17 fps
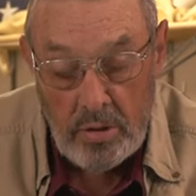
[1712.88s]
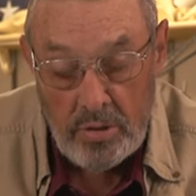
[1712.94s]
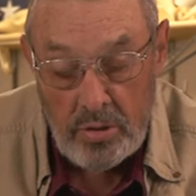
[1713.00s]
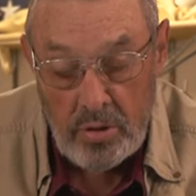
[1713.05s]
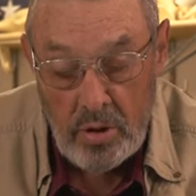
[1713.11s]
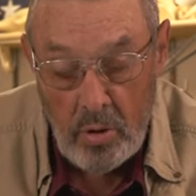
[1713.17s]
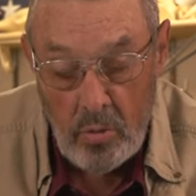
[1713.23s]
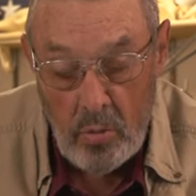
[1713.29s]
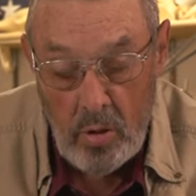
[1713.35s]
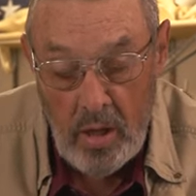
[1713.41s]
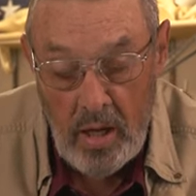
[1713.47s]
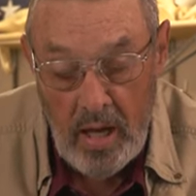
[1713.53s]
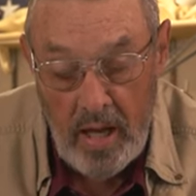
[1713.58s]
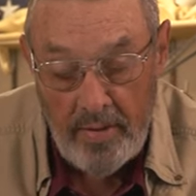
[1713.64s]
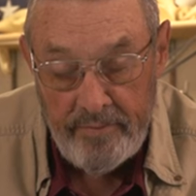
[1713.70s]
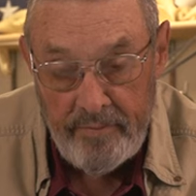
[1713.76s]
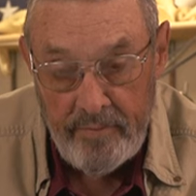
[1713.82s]
So
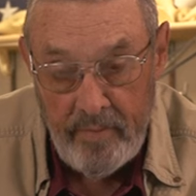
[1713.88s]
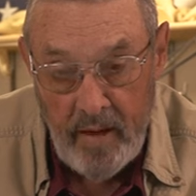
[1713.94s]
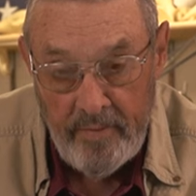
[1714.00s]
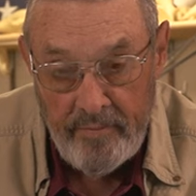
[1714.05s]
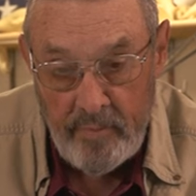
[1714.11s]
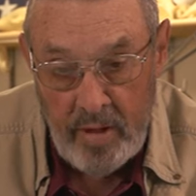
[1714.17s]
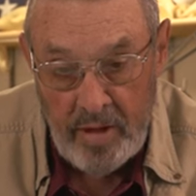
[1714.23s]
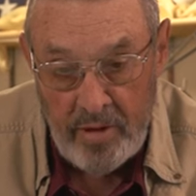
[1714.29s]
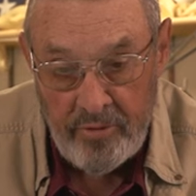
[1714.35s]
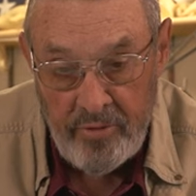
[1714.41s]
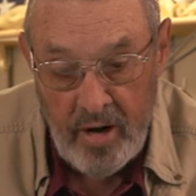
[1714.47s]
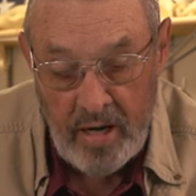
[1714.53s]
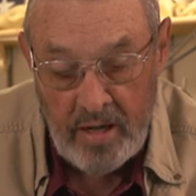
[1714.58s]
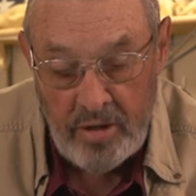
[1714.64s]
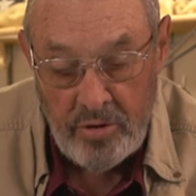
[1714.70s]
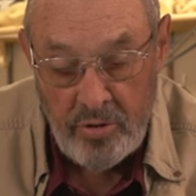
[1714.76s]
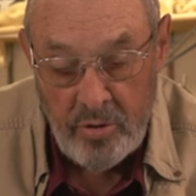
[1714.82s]
uh, I've I've been
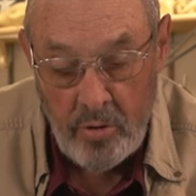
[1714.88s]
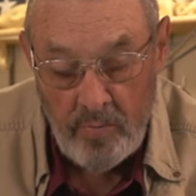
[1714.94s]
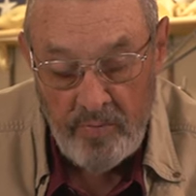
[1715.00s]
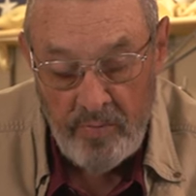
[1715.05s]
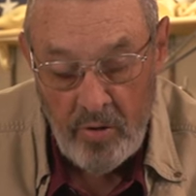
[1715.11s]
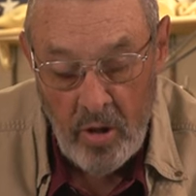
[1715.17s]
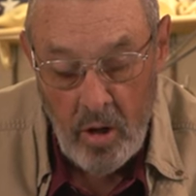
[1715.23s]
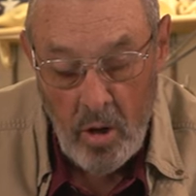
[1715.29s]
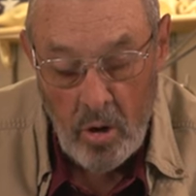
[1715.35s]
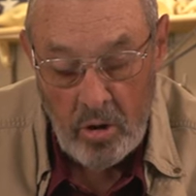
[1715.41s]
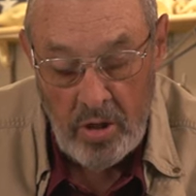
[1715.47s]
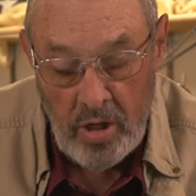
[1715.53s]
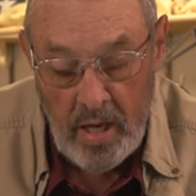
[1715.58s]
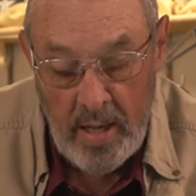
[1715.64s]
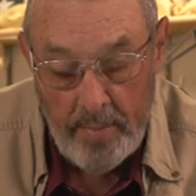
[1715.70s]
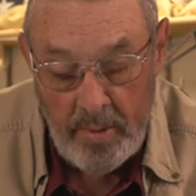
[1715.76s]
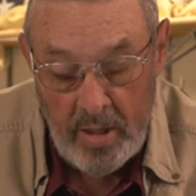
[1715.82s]
attracted to them for a long
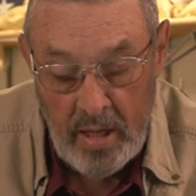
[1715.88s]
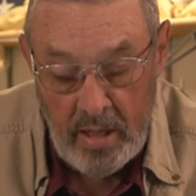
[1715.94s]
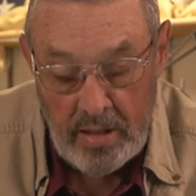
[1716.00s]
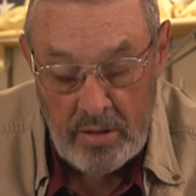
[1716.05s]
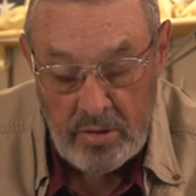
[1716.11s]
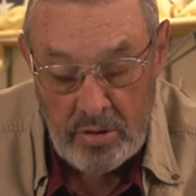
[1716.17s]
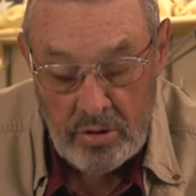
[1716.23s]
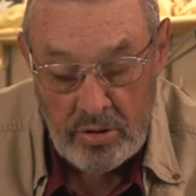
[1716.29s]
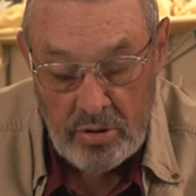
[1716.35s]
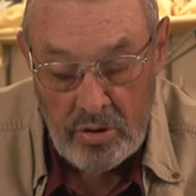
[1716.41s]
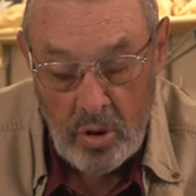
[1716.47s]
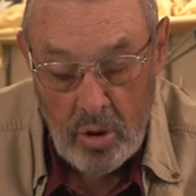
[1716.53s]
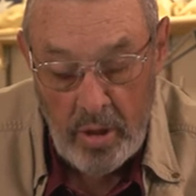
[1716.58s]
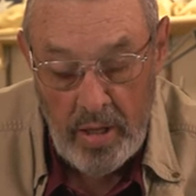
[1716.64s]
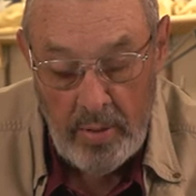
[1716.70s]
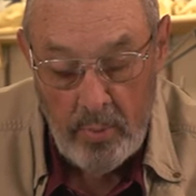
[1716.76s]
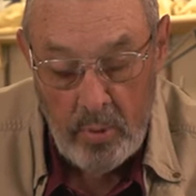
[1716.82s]
time, and I just
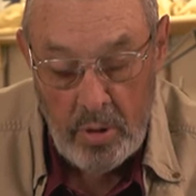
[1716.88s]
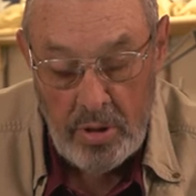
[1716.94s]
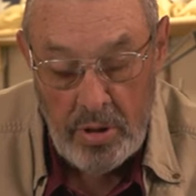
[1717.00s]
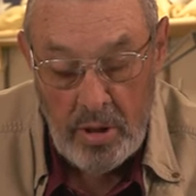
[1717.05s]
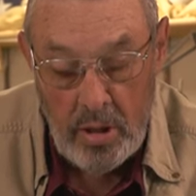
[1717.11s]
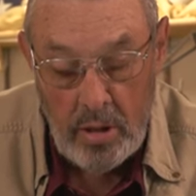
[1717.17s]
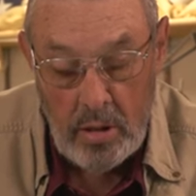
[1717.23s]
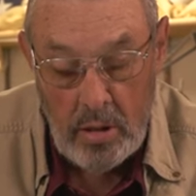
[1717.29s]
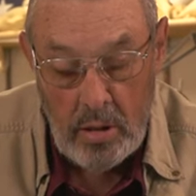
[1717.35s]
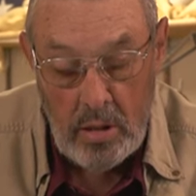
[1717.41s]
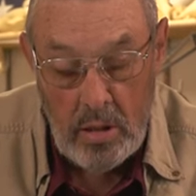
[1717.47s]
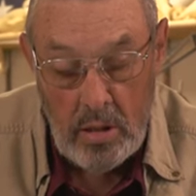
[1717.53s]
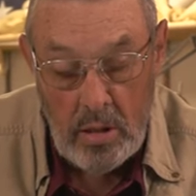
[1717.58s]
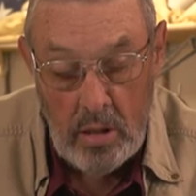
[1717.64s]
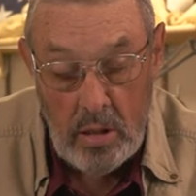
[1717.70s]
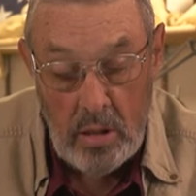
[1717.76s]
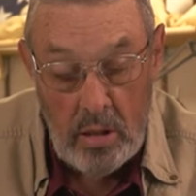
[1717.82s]
thought I would.
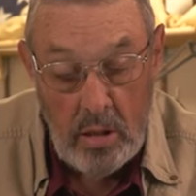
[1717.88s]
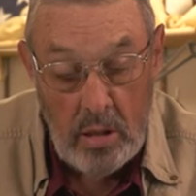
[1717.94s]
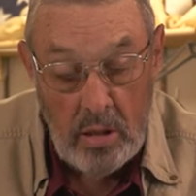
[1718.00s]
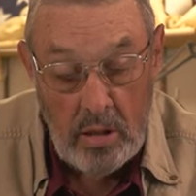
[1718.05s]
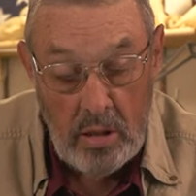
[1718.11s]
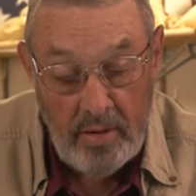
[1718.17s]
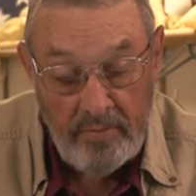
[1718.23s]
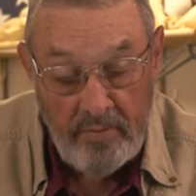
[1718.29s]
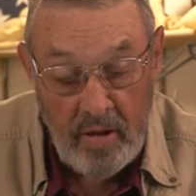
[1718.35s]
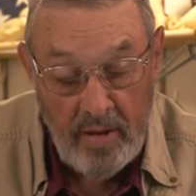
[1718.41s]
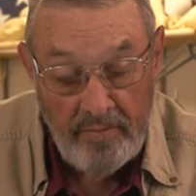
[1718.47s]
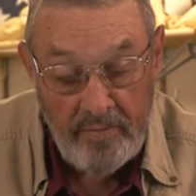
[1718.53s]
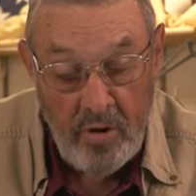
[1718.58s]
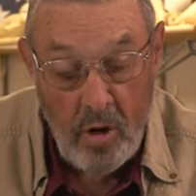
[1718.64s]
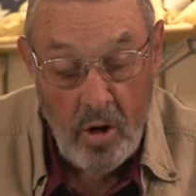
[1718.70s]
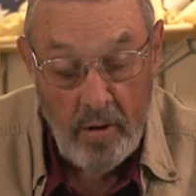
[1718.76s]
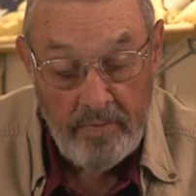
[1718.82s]
Uh, I've,
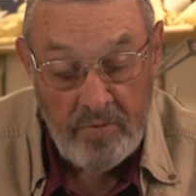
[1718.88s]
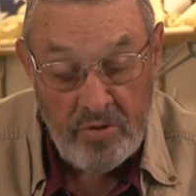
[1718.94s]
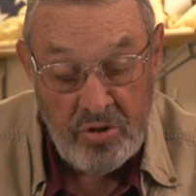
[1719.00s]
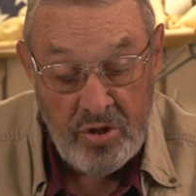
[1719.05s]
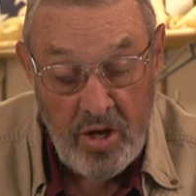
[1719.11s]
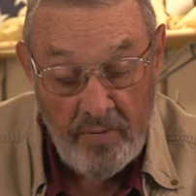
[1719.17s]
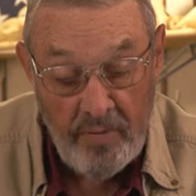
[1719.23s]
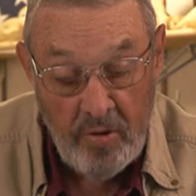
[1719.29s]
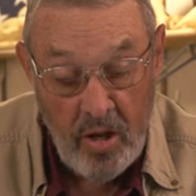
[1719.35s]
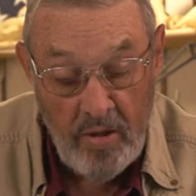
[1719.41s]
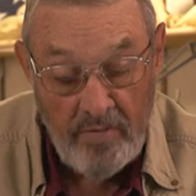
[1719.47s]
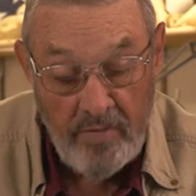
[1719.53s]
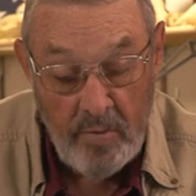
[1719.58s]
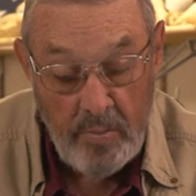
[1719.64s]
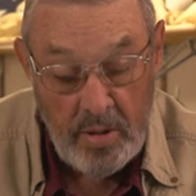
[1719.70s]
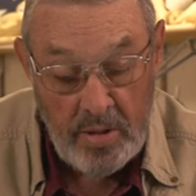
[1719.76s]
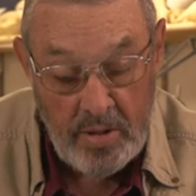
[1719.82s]
I've, carved several of
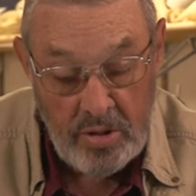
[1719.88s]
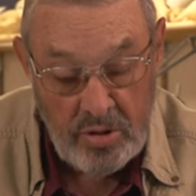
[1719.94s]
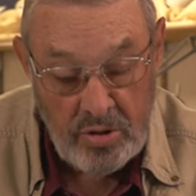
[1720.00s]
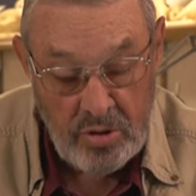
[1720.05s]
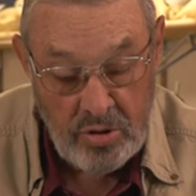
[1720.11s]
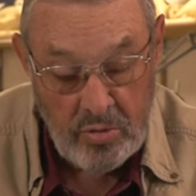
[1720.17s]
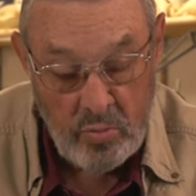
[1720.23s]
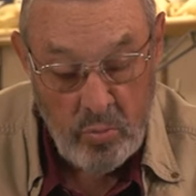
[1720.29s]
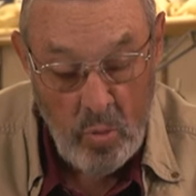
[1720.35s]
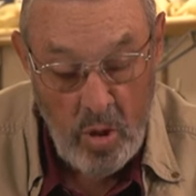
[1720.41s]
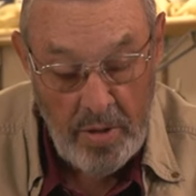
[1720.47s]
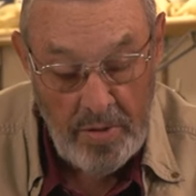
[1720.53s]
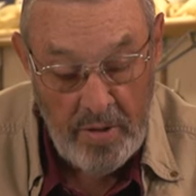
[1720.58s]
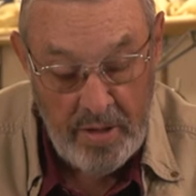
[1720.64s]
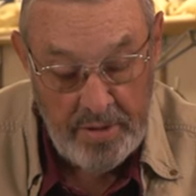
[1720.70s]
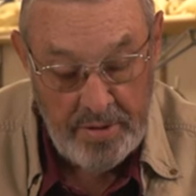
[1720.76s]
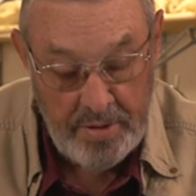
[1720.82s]
them, but this is
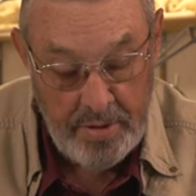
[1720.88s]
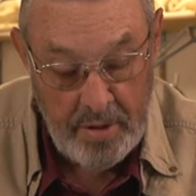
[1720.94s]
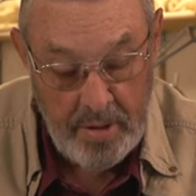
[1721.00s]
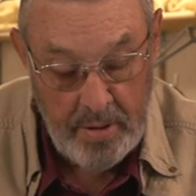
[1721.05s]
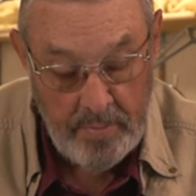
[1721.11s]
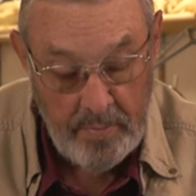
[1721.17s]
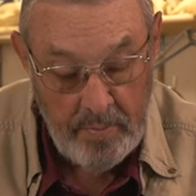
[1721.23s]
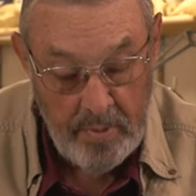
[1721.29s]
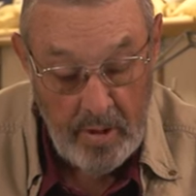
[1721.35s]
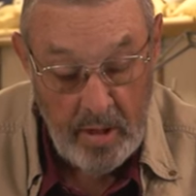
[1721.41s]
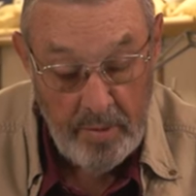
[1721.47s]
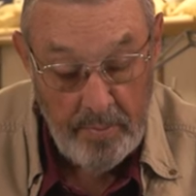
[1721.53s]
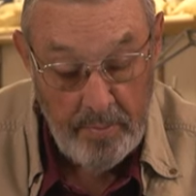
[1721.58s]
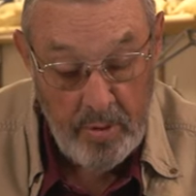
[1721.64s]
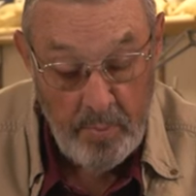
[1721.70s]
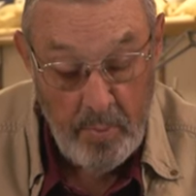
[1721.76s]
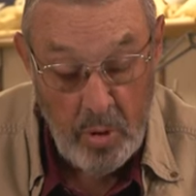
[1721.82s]
one that uh, the
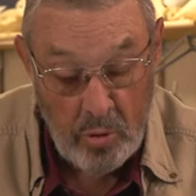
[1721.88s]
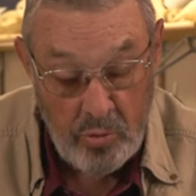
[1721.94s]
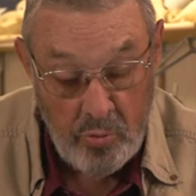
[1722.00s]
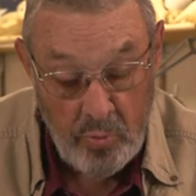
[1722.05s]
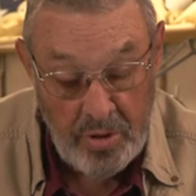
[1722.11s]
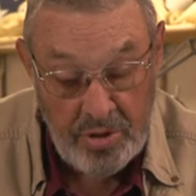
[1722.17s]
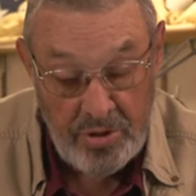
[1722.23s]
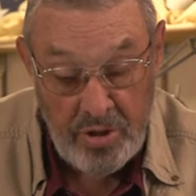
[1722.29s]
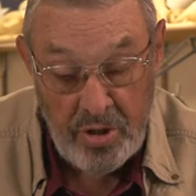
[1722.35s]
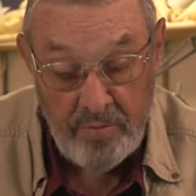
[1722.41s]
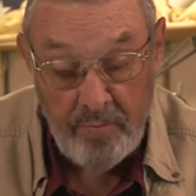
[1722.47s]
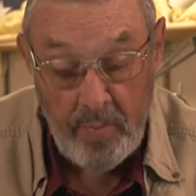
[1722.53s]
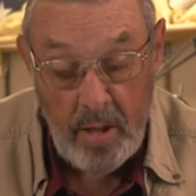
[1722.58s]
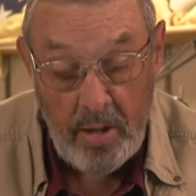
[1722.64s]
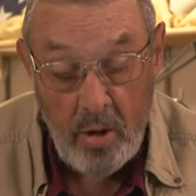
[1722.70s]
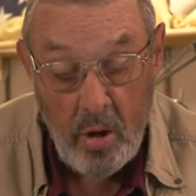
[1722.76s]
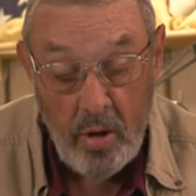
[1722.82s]
the most recent of
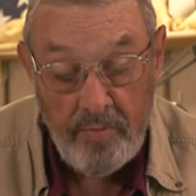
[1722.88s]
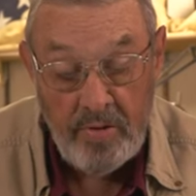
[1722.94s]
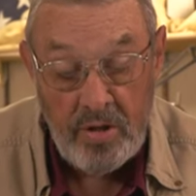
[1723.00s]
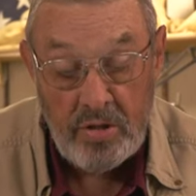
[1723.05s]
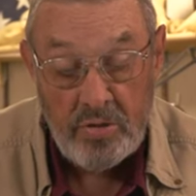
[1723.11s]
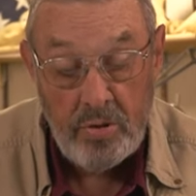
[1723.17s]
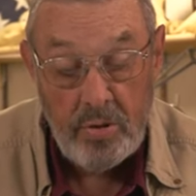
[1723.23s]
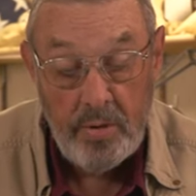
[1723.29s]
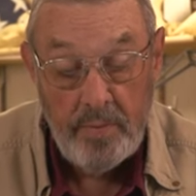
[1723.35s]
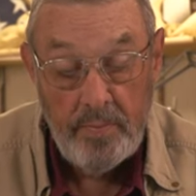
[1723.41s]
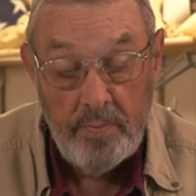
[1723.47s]
my carvings.